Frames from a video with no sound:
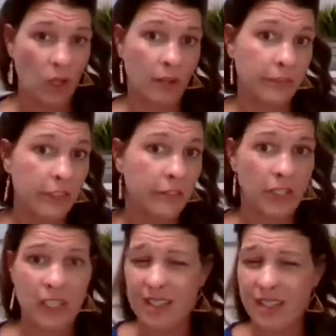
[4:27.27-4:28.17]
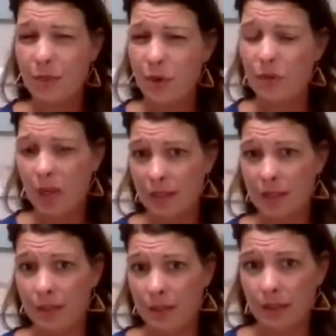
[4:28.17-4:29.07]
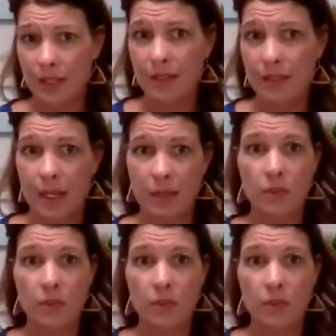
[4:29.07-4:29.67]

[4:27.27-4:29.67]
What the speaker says: all of your friends, they won't necessarily see it.